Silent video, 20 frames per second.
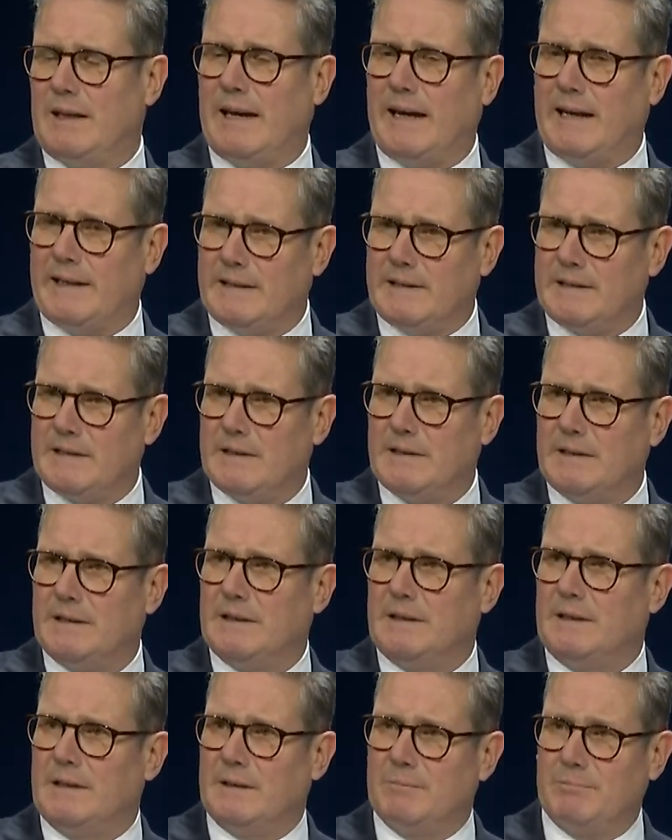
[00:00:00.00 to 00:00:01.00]
And
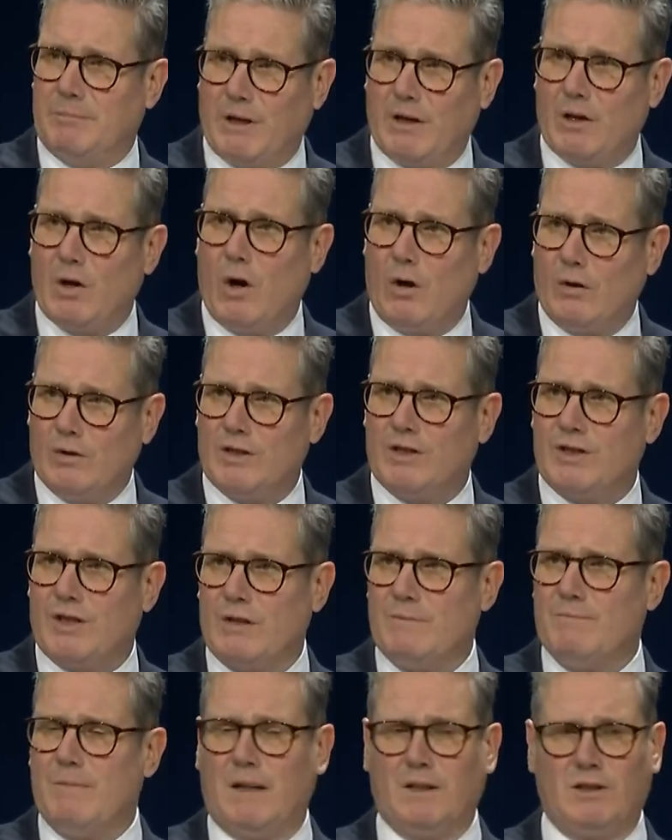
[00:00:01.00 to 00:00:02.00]
because
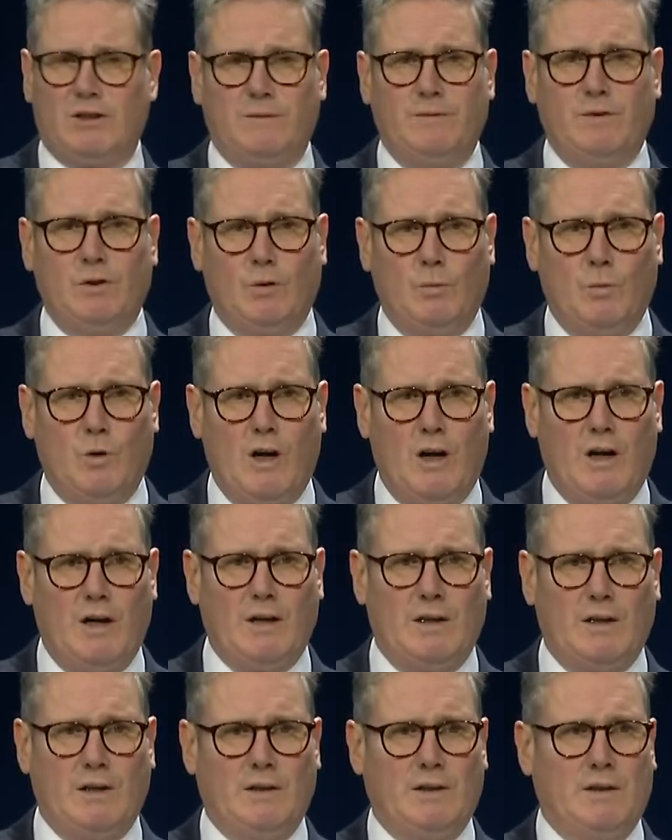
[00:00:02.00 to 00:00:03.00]
so much of your
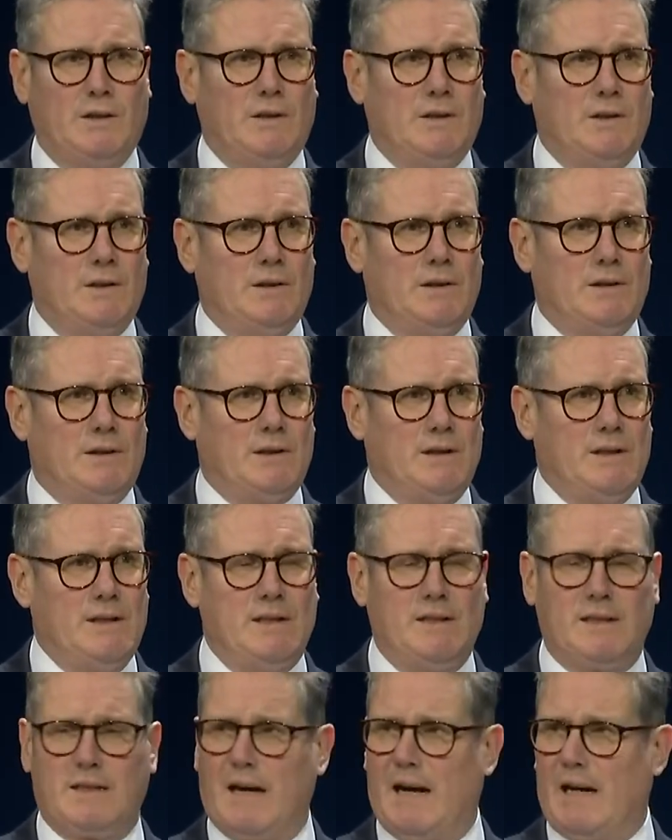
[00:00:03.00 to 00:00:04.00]
work
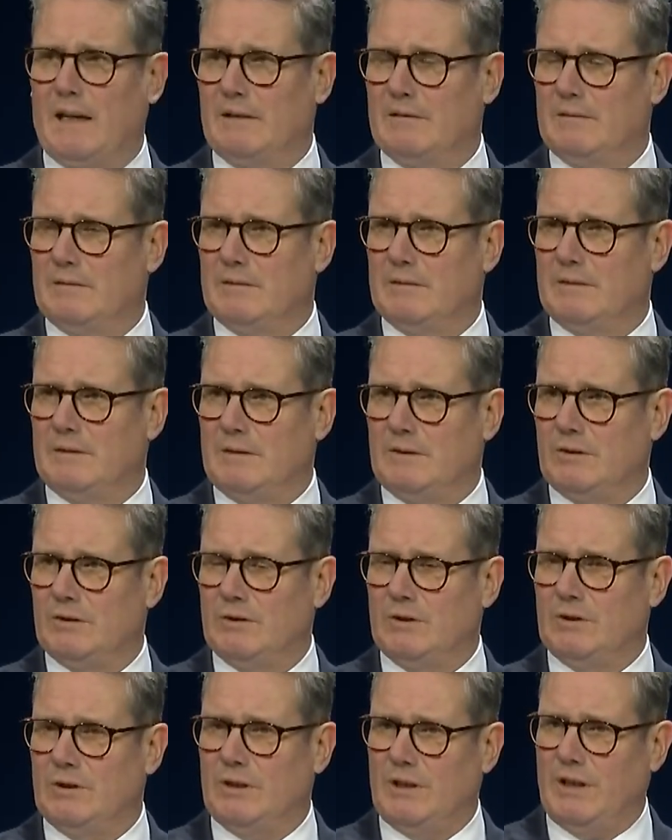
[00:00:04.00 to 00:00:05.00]
is done
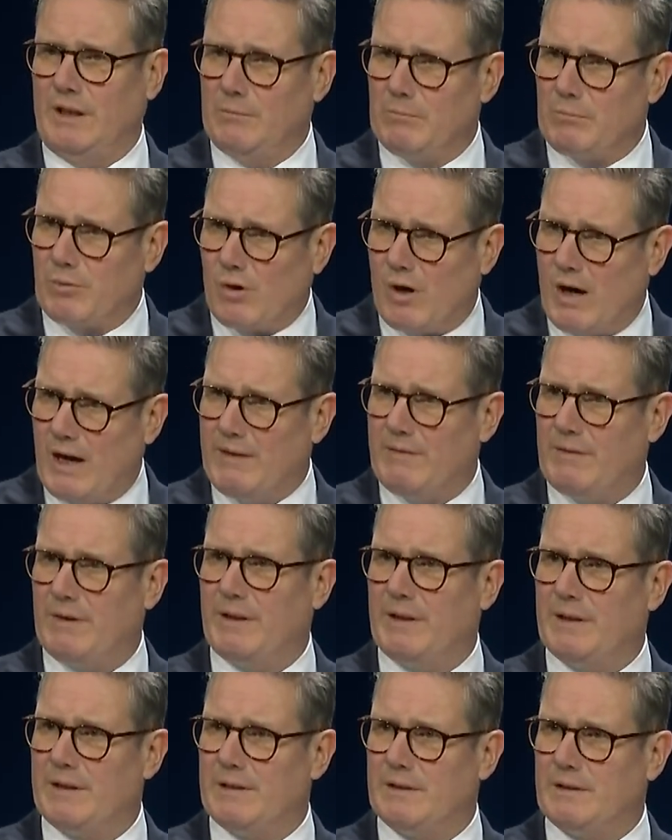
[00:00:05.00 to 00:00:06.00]
in
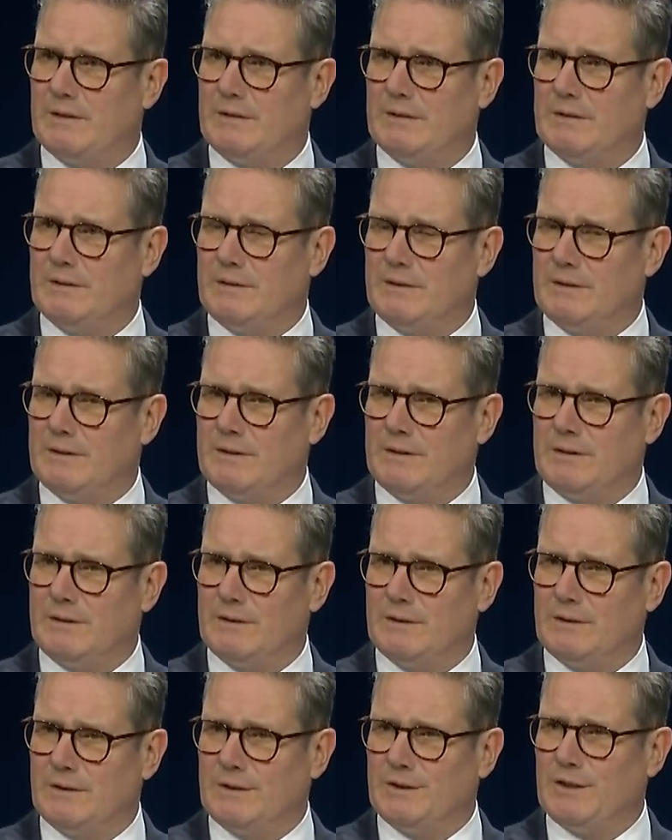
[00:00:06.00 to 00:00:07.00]
private,
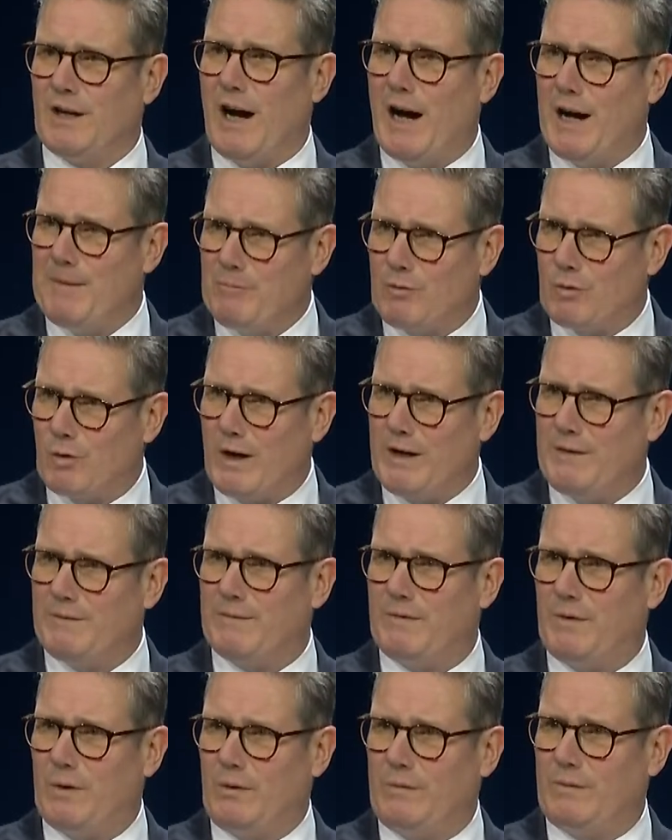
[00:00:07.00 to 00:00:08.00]
I'm
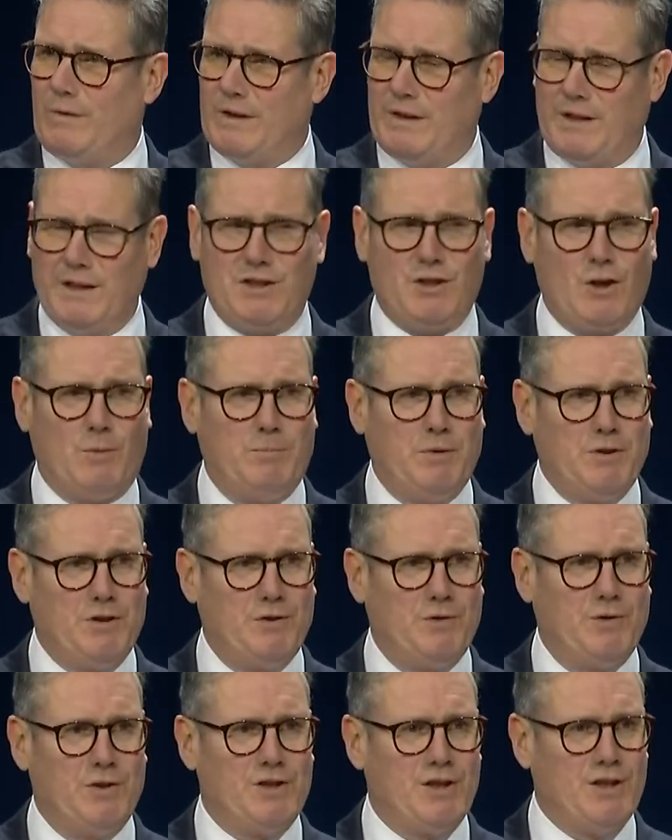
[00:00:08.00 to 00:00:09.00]
grateful for this
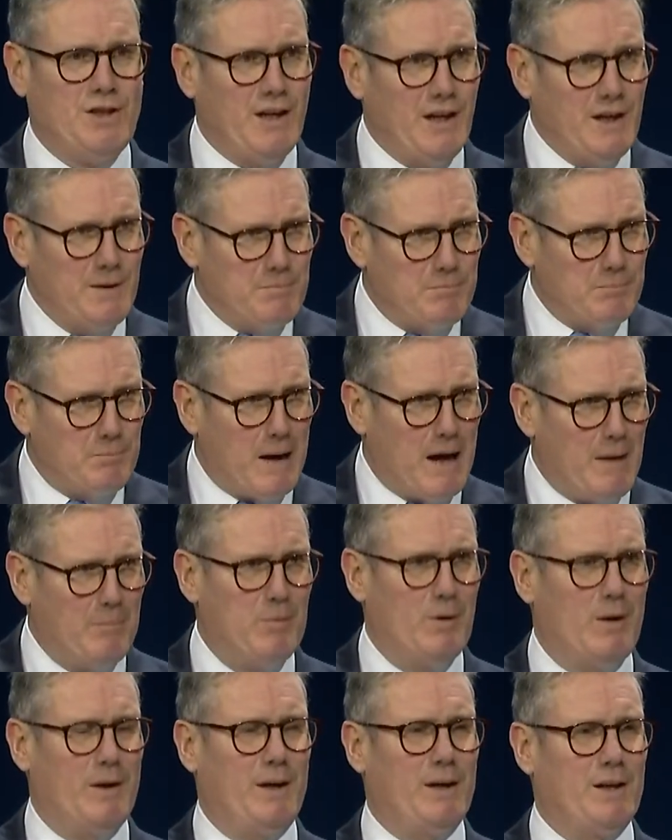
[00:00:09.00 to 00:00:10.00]
opportunity in
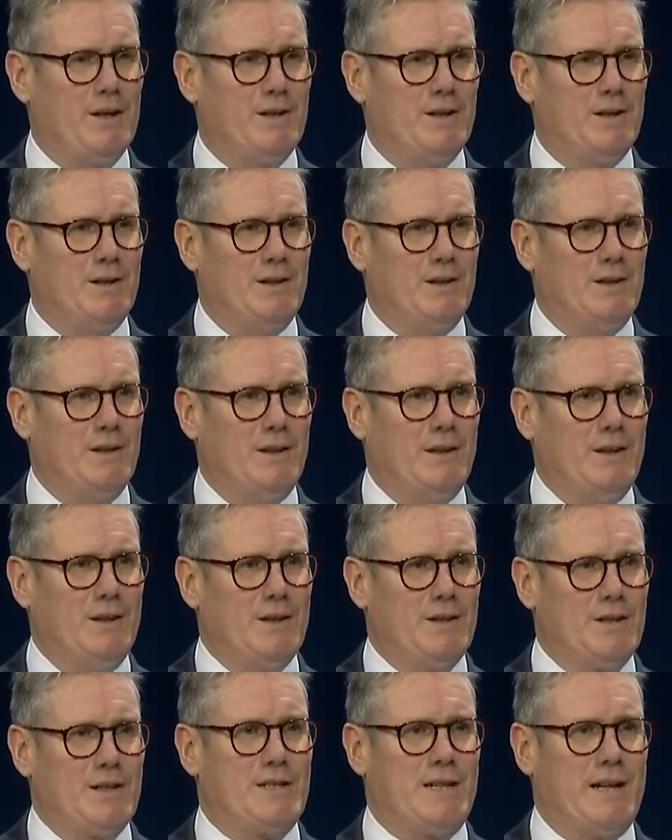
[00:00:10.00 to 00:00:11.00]
public
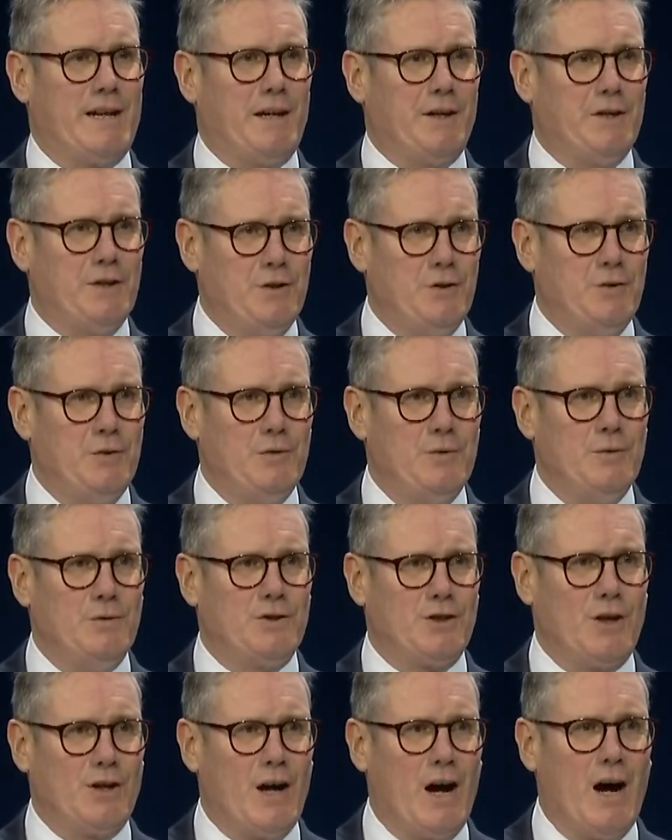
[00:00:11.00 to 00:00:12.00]
to say a
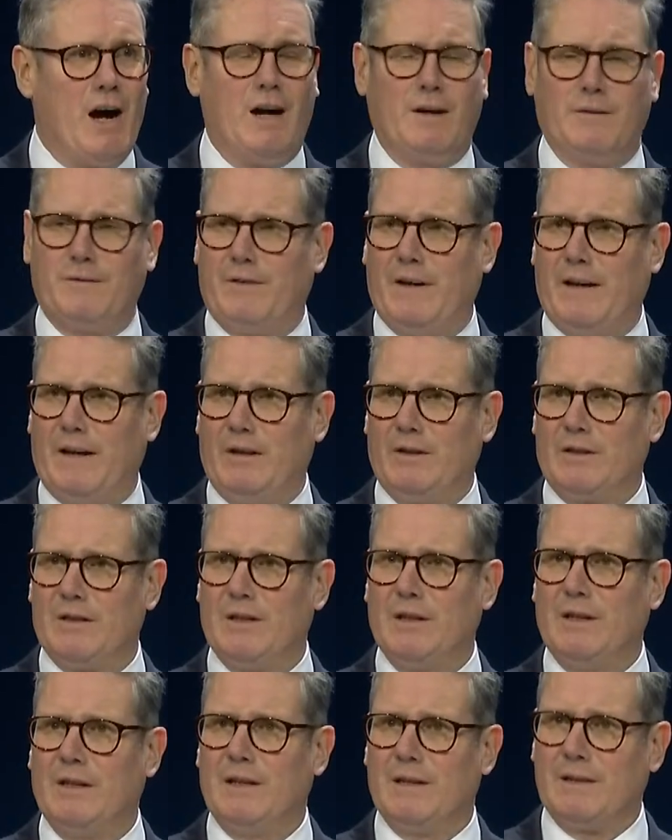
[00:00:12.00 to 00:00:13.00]
huge and heartfelt
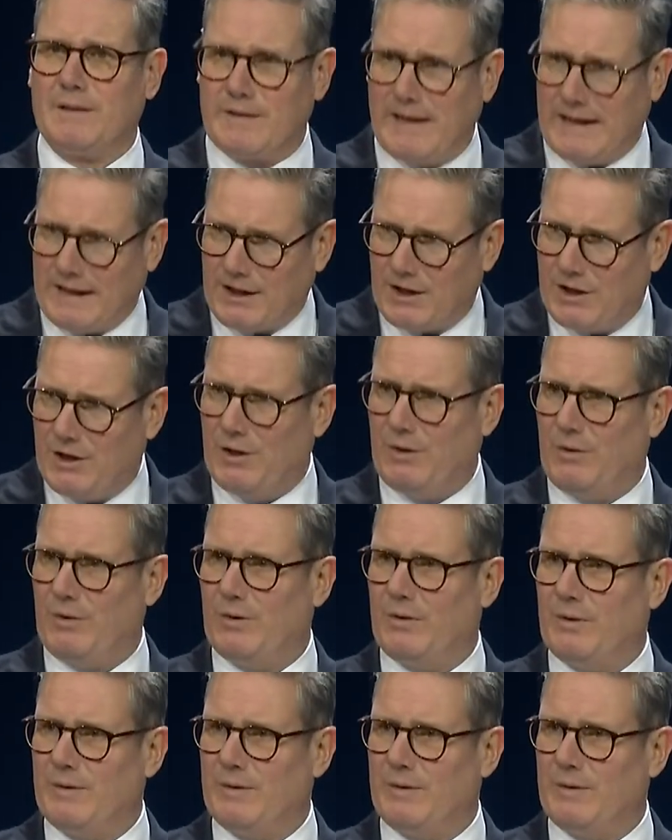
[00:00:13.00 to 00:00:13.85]
thank you.